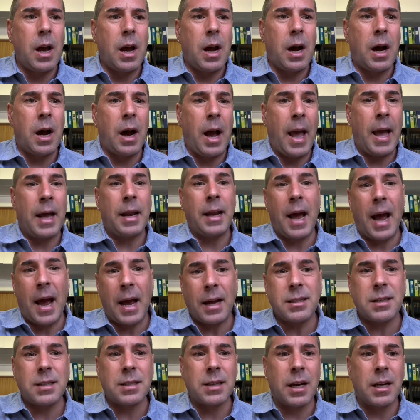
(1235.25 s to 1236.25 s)
and
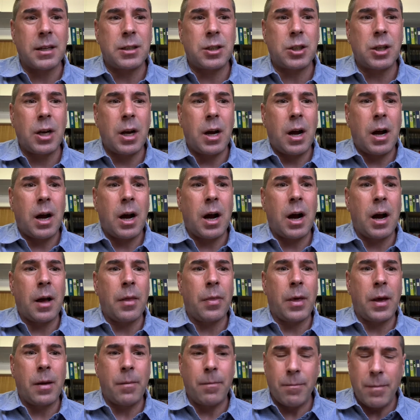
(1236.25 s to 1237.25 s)
as such,
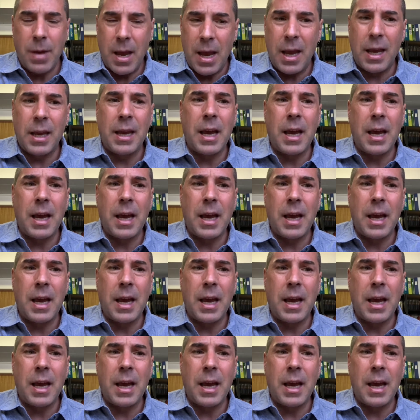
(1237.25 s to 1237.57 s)
they may